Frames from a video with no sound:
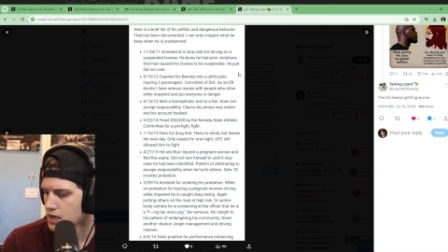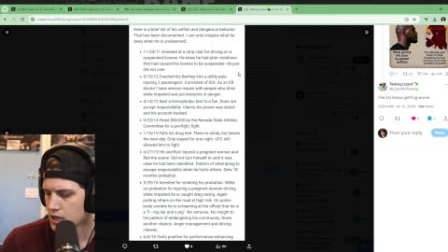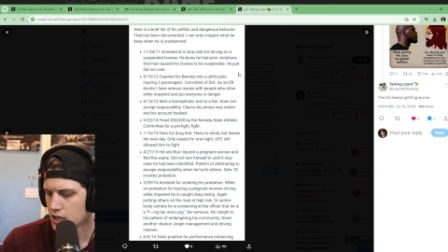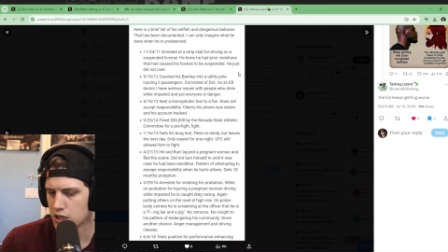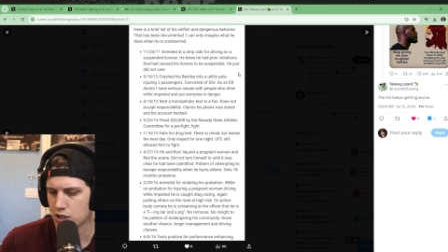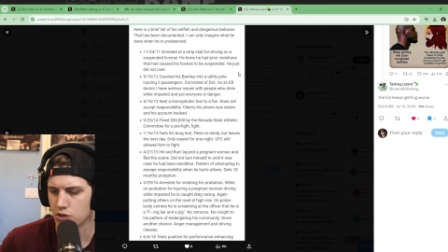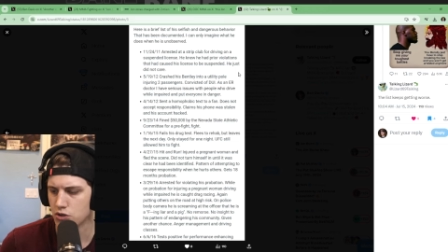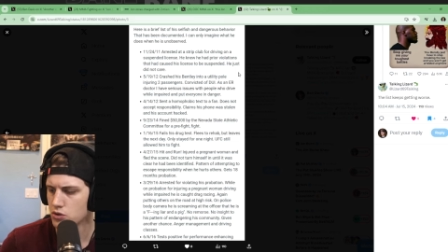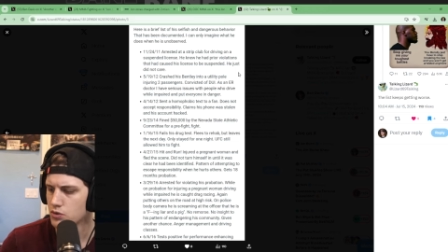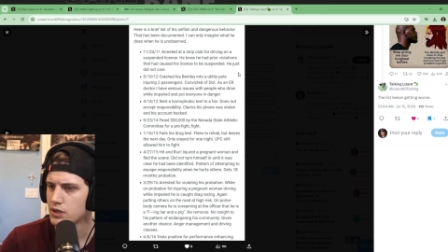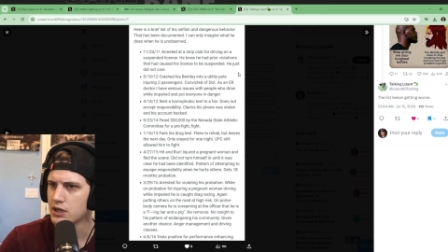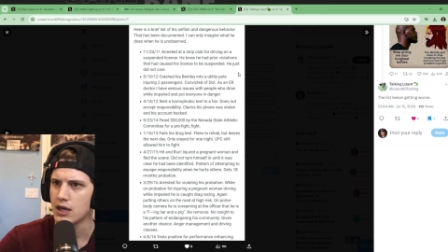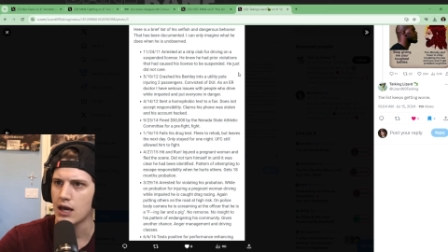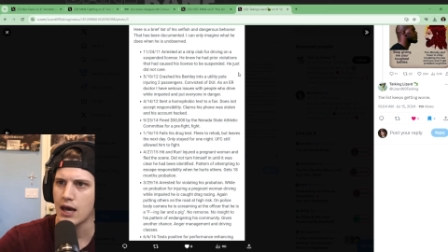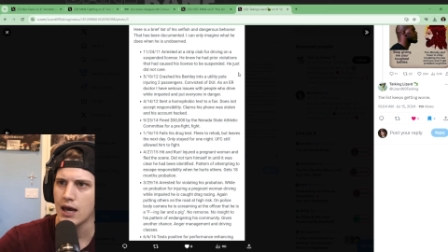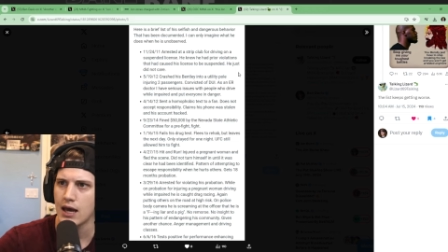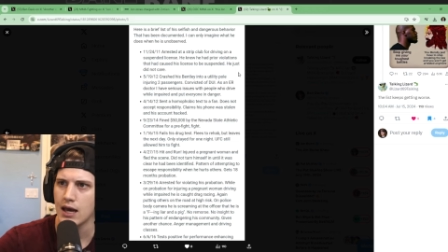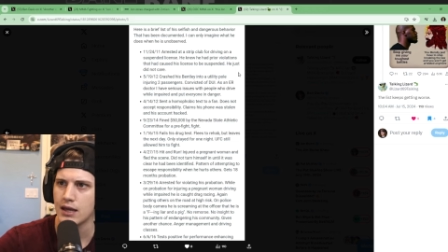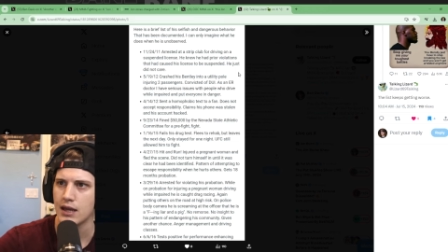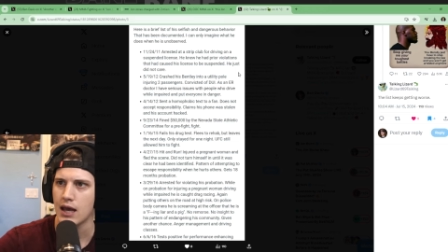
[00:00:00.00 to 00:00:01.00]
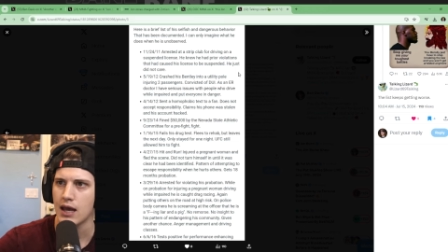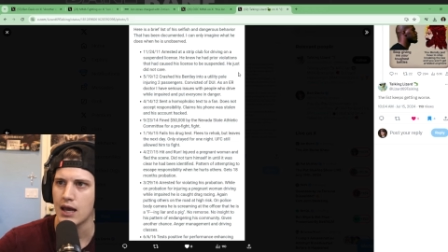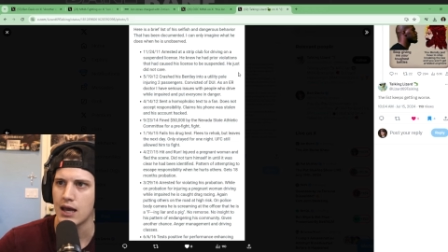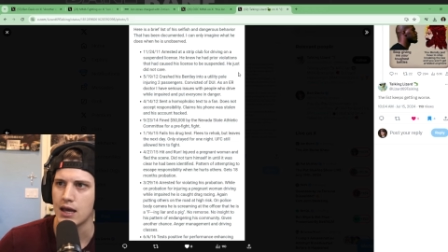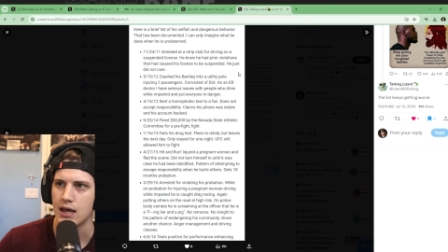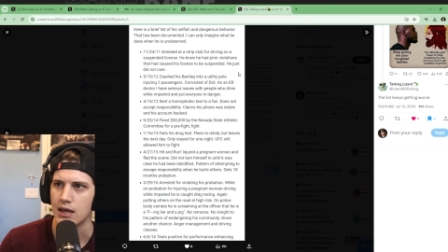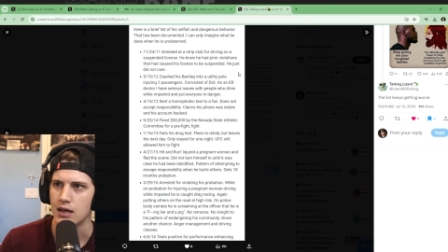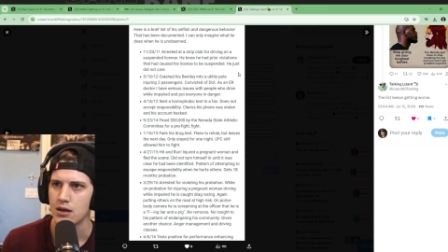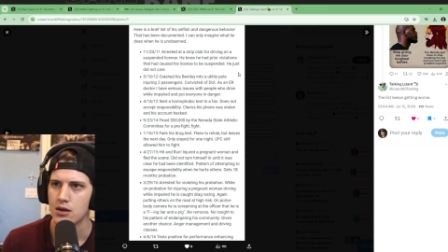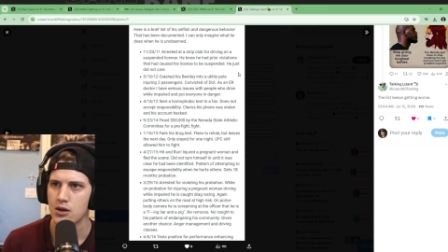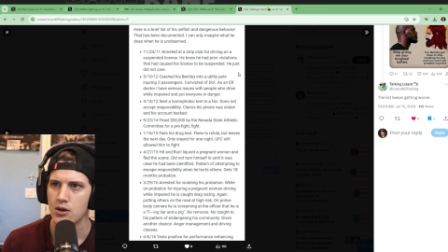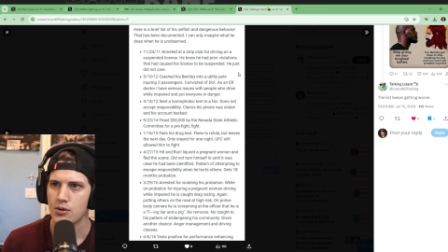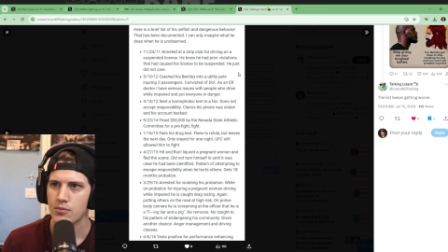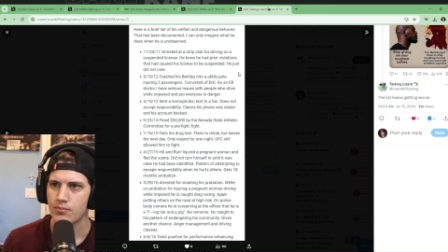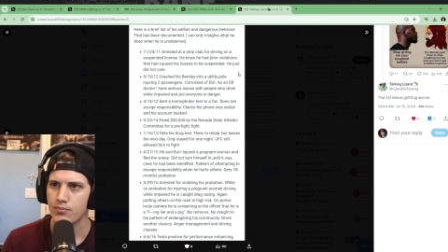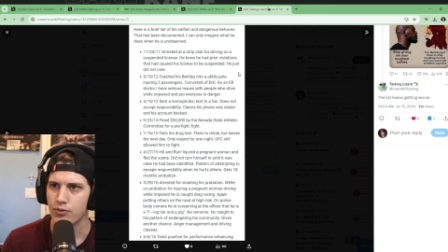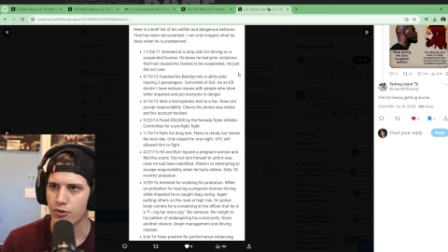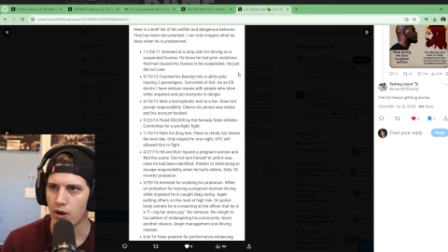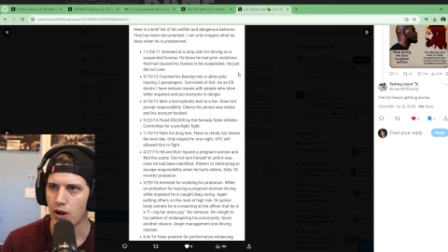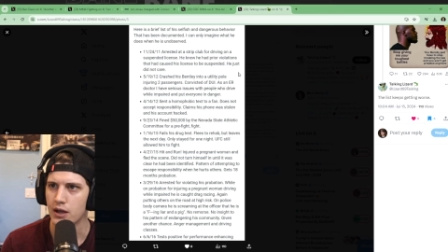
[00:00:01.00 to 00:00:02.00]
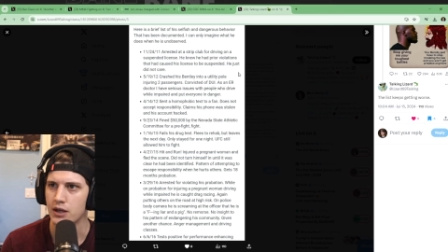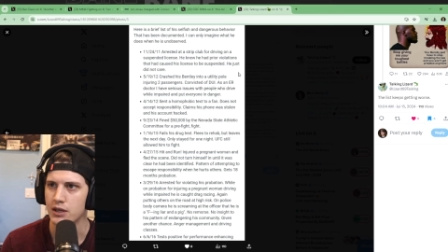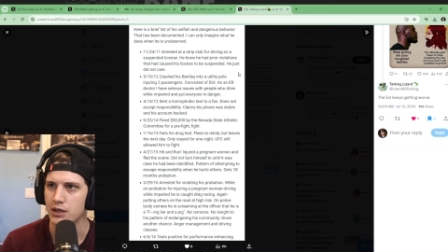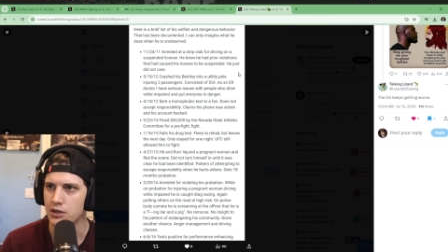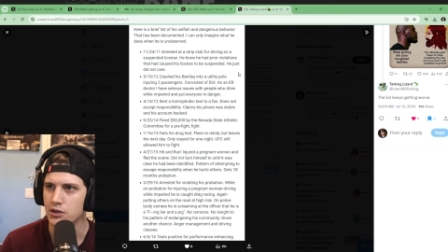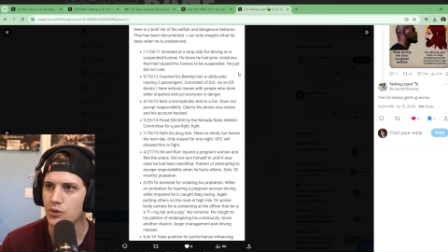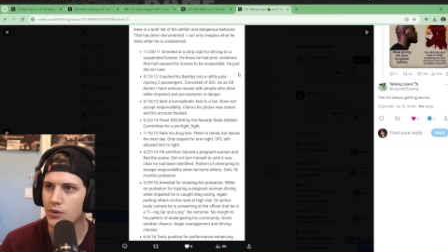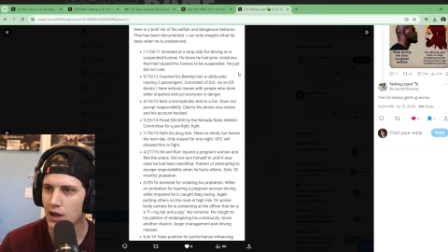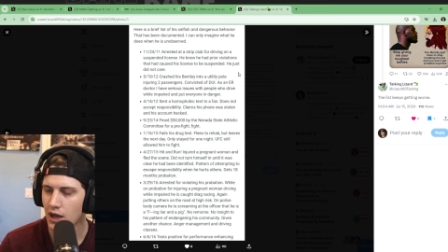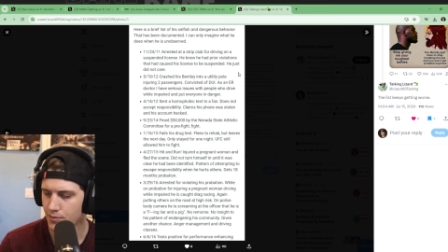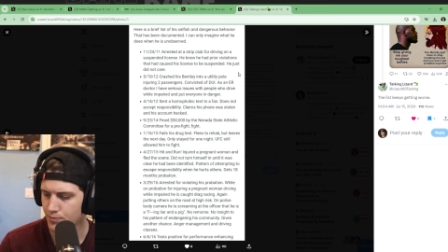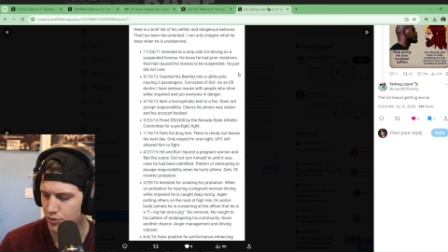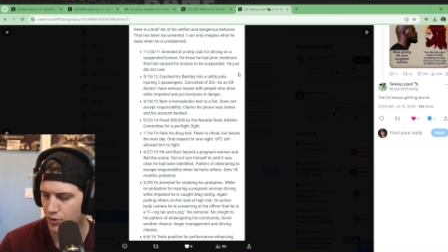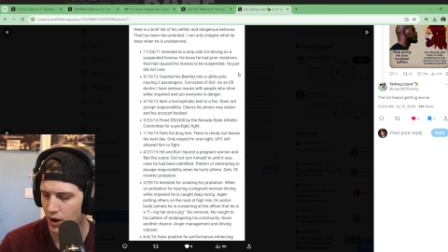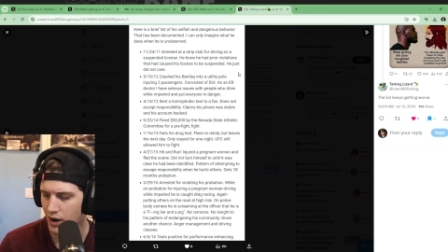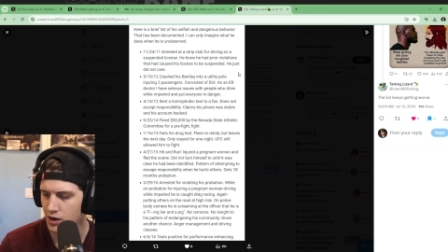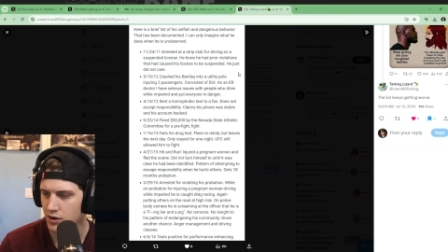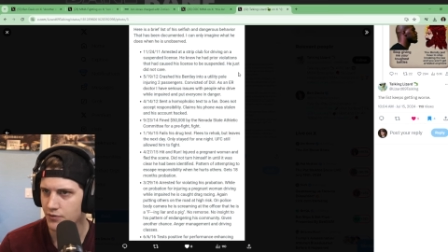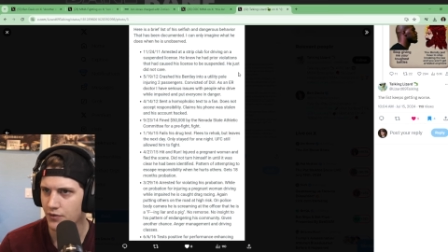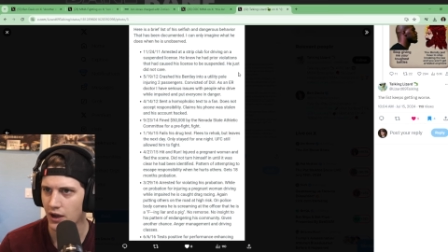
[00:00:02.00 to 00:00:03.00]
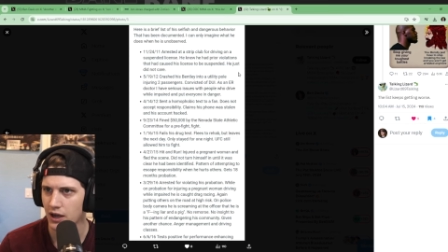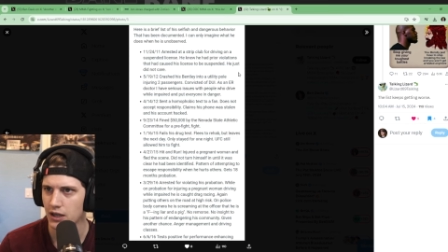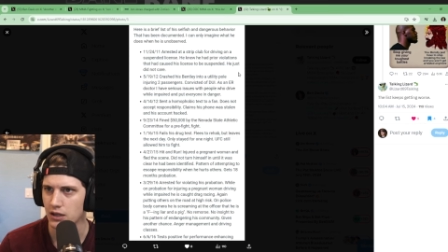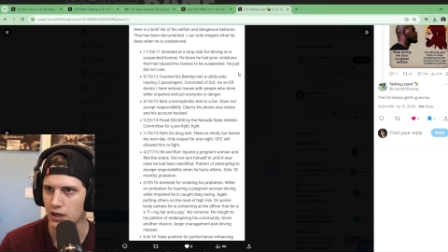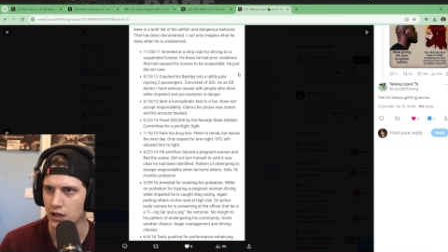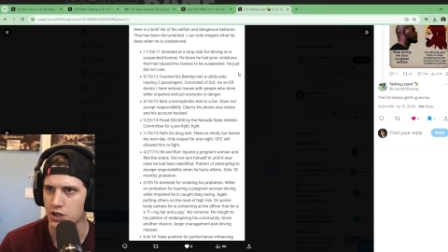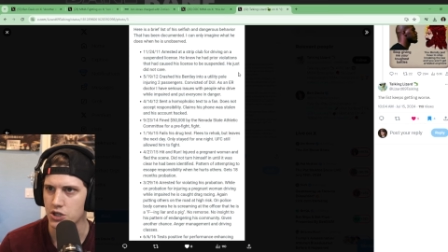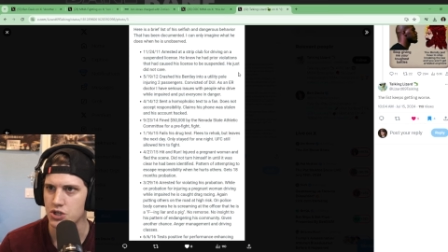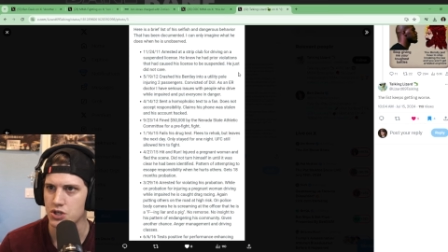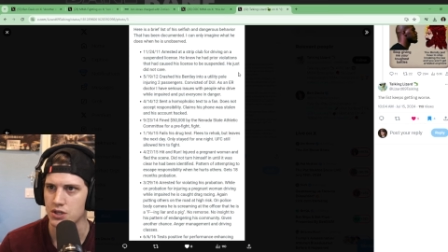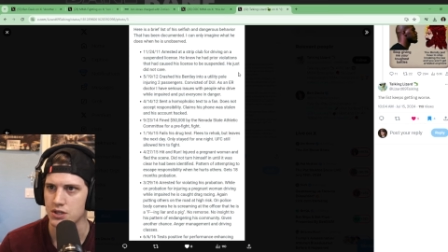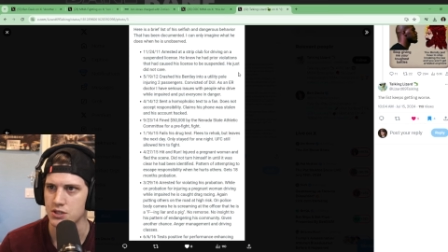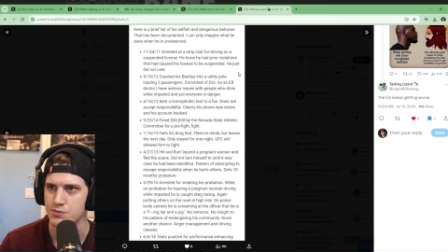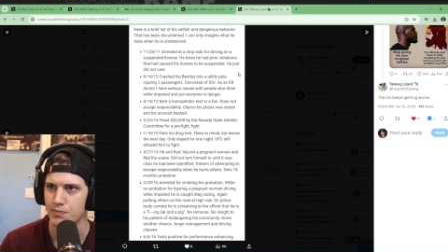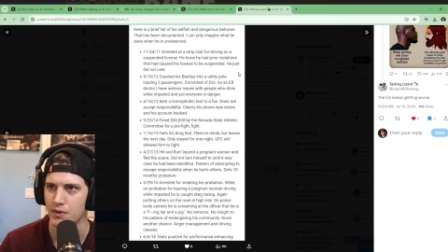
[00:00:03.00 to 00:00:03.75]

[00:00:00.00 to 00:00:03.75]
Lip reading: He knew he had a prior violations,